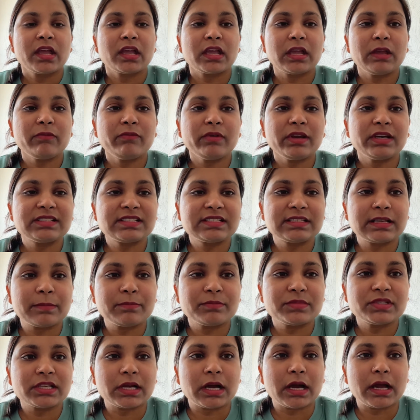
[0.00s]
Give it
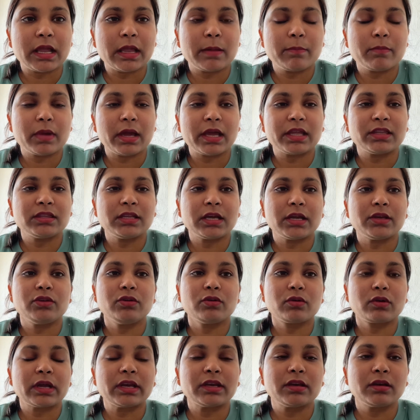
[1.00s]
some time, and then
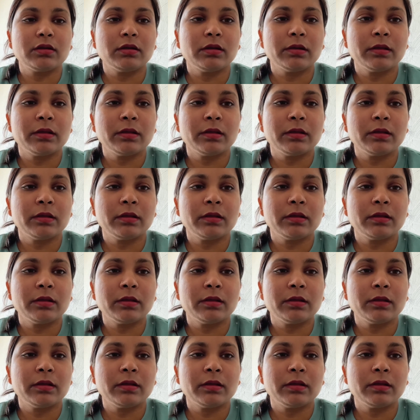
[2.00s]
you can